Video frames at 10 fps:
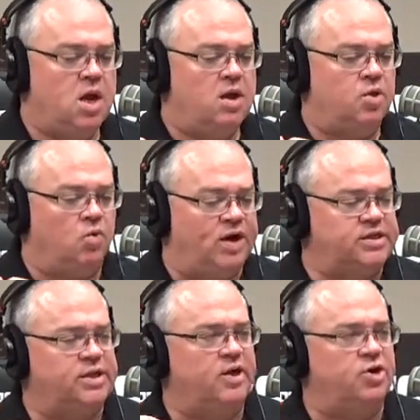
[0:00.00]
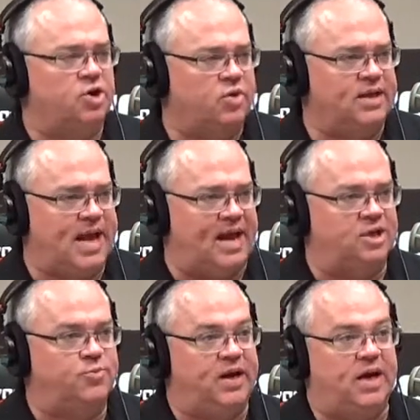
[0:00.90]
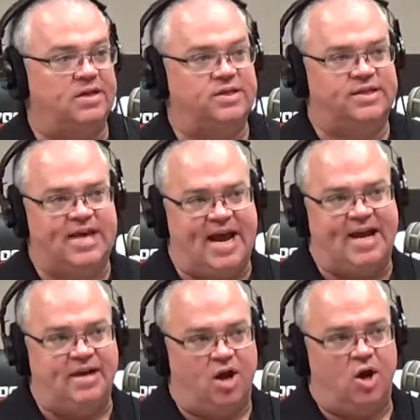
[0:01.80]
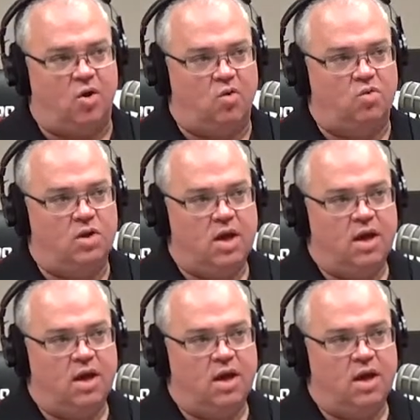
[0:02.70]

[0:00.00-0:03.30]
The reason they're doing that is because they know